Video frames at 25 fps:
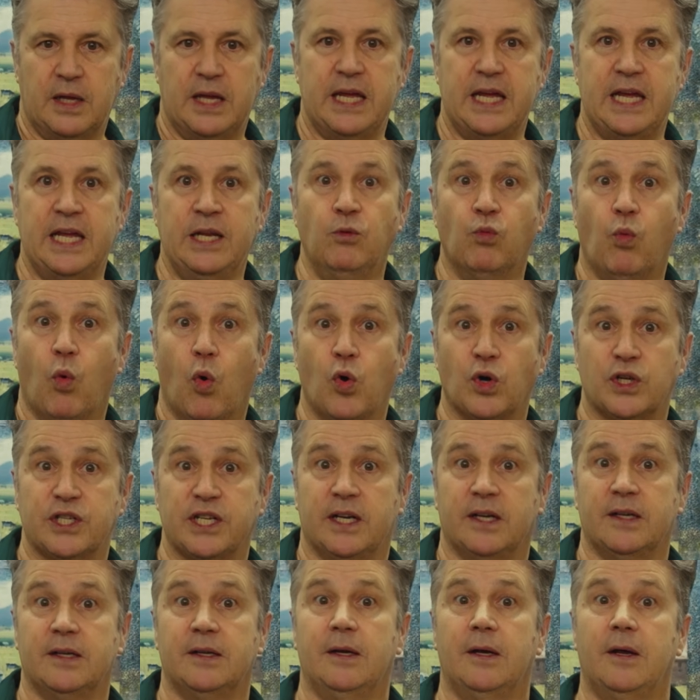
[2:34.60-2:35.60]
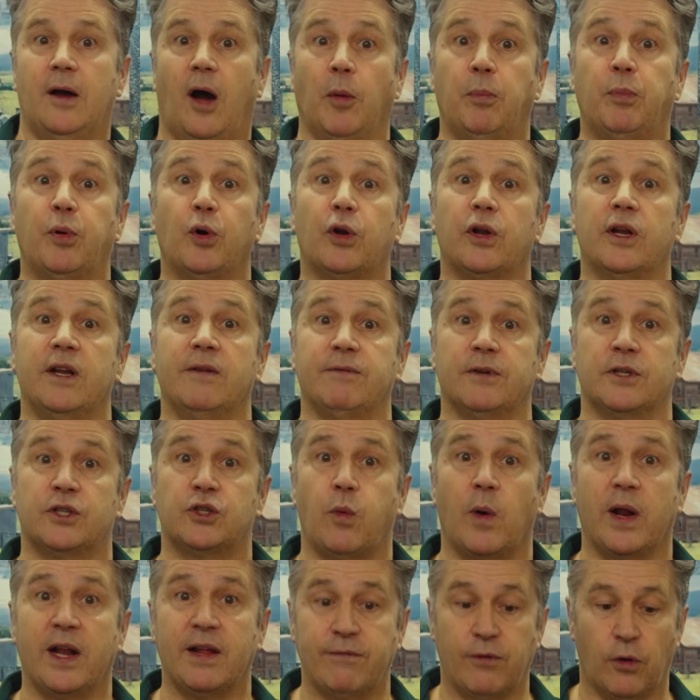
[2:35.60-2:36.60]
in water. I put it in for
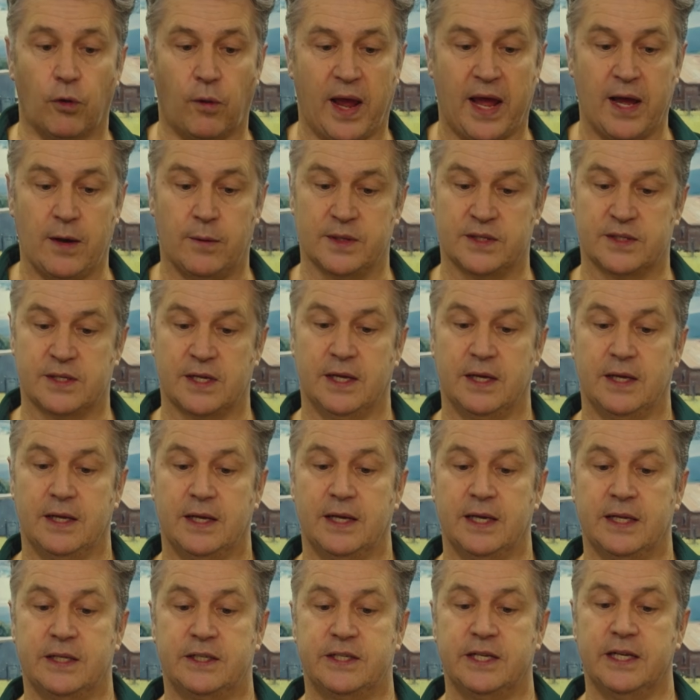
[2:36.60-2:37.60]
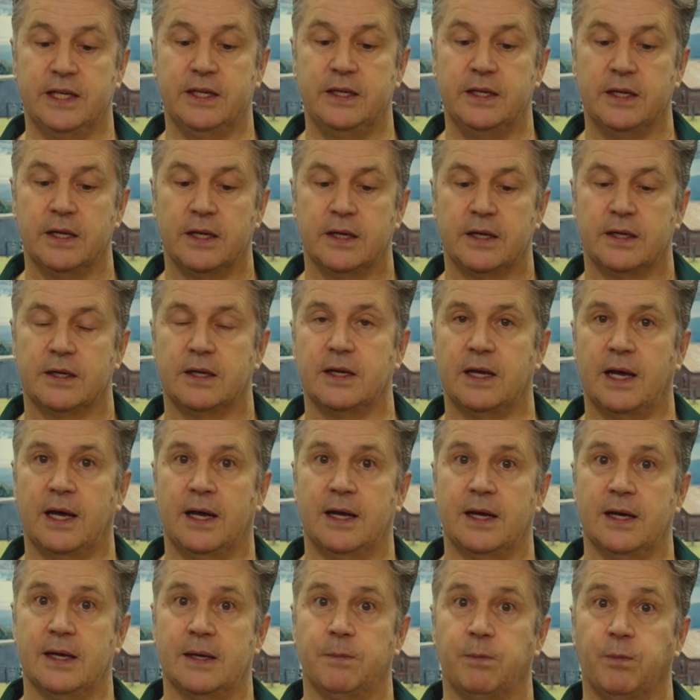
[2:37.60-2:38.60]
24 hours. It did
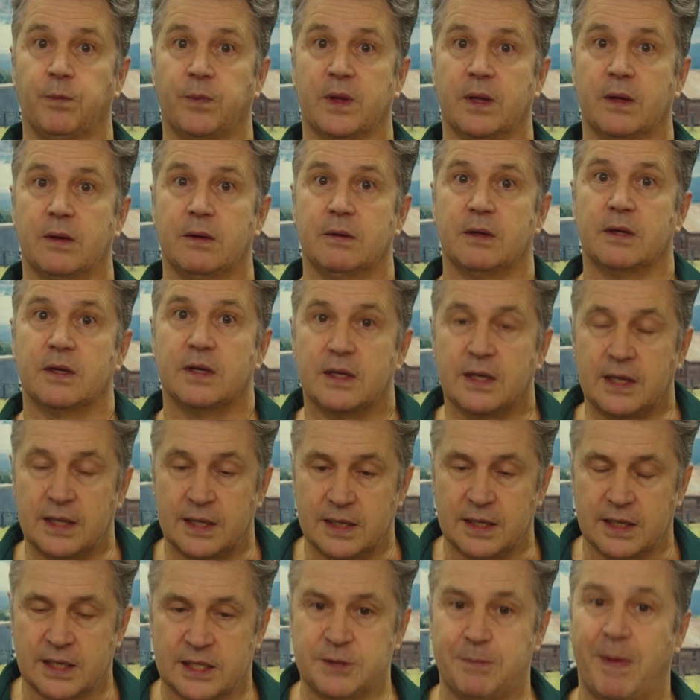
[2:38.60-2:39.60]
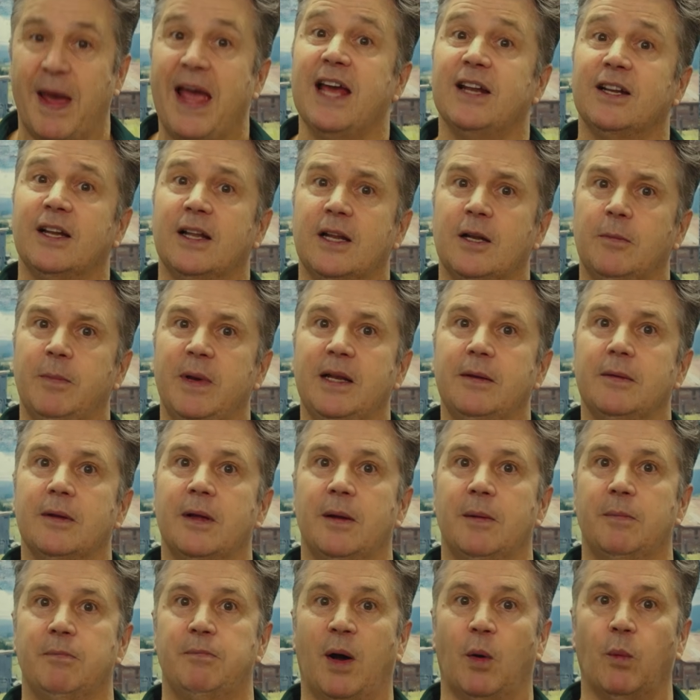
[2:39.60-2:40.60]
expand a little bit,
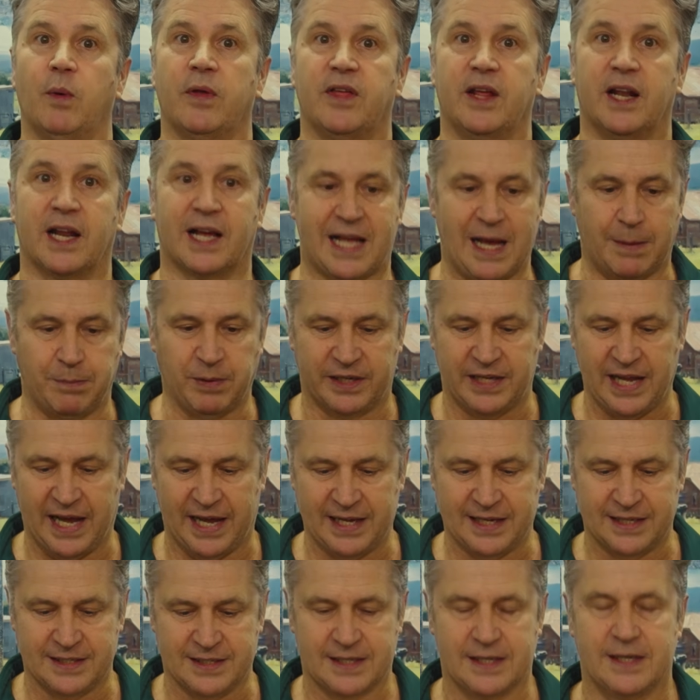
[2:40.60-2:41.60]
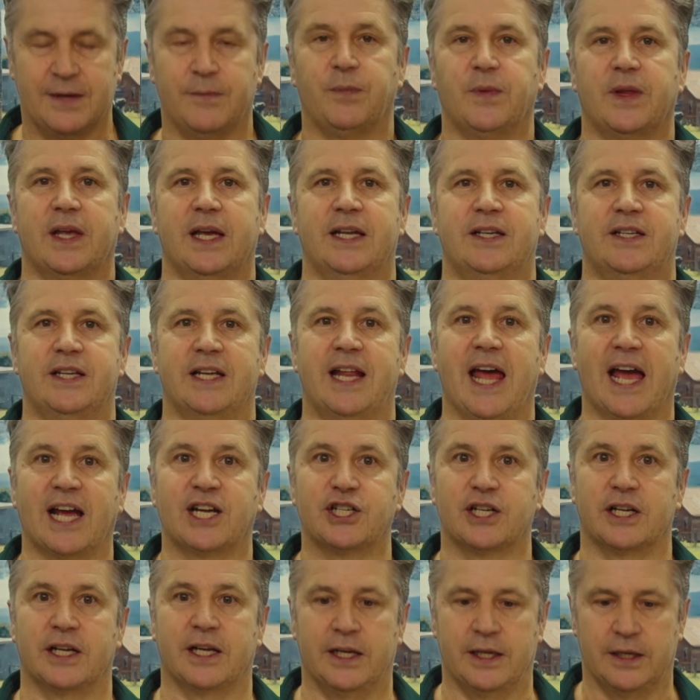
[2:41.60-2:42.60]
but within a couple of days, it did
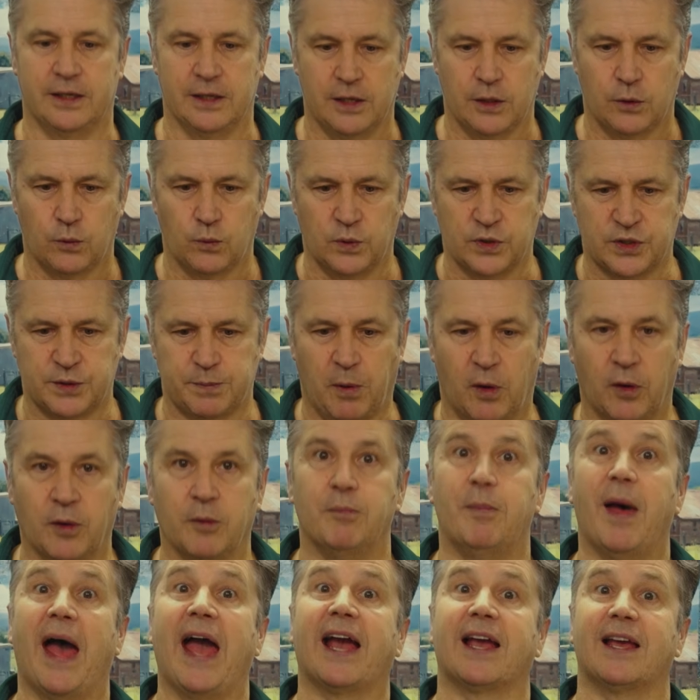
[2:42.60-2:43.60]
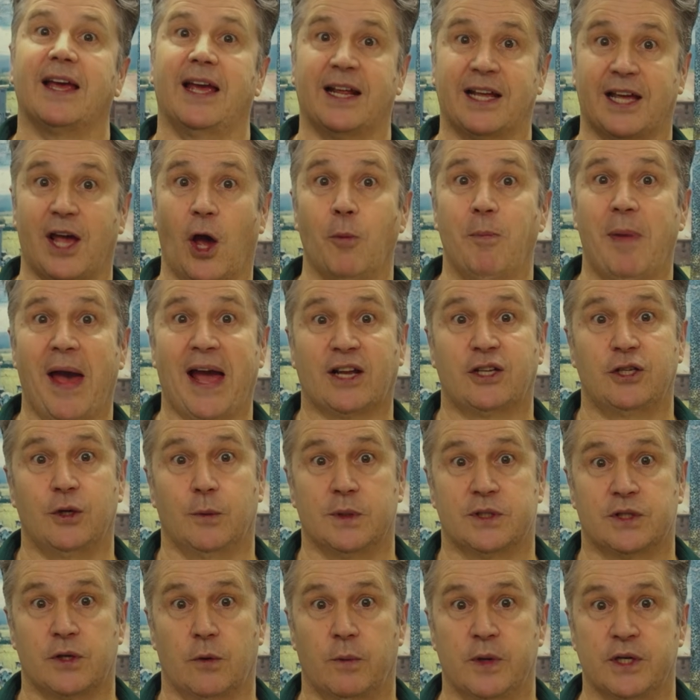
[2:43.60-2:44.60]
actually respond back and go back to
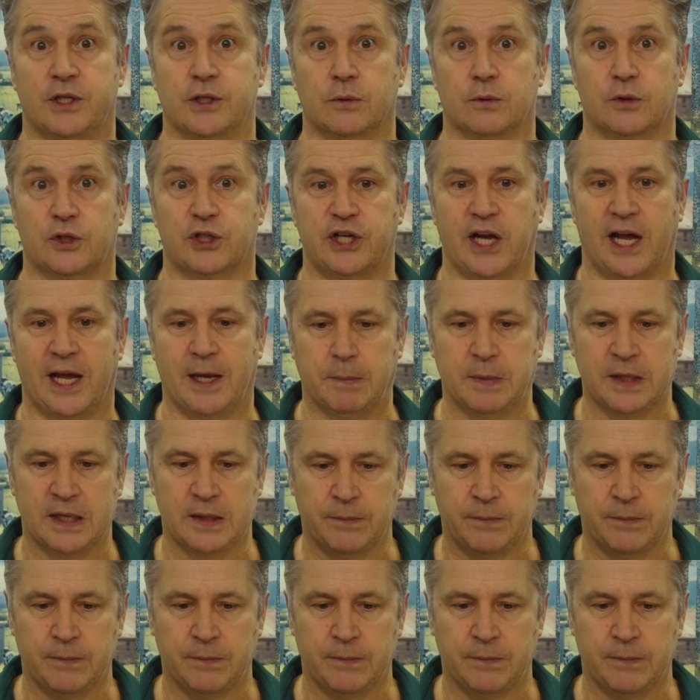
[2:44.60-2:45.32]
its original shape.